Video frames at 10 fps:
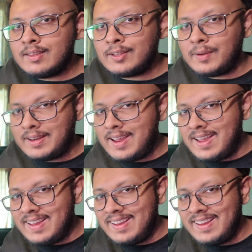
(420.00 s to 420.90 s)
So it,
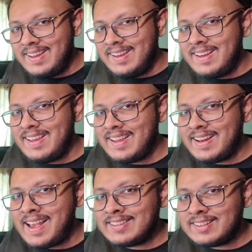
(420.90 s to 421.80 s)

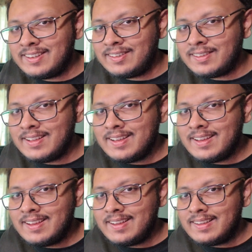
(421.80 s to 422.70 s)
it has a little,
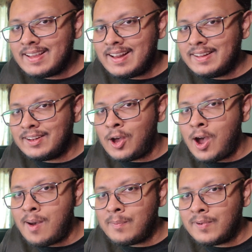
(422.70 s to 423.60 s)
yeah, a little
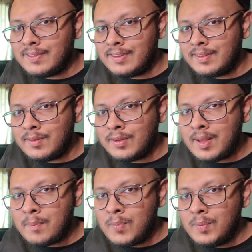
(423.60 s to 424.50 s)
hop. Look
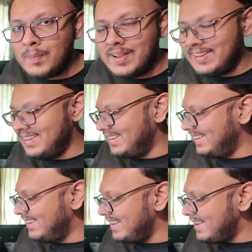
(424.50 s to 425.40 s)
at that.
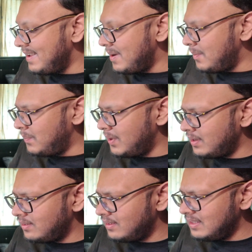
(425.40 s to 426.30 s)

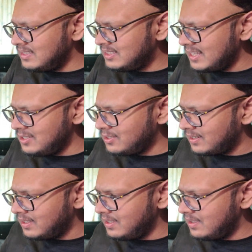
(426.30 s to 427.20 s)
But
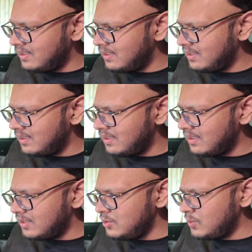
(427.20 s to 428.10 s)
essentially,
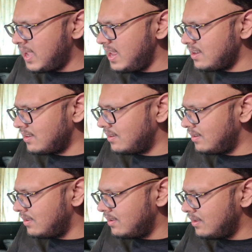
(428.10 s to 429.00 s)
you can.
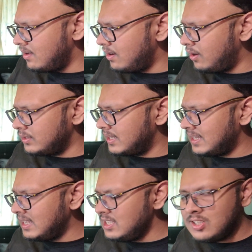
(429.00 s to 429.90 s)
Oh, the
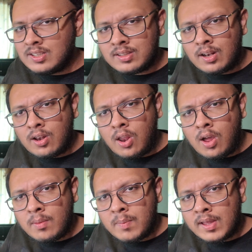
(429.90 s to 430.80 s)
hinge is a
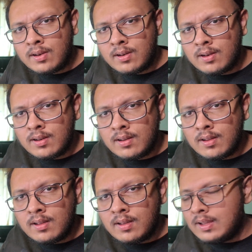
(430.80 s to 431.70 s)
lot better.
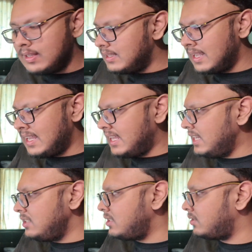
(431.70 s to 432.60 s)
The
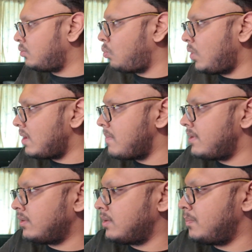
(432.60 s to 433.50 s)
hinge is way
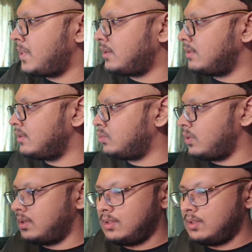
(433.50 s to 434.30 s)
better compared to this one.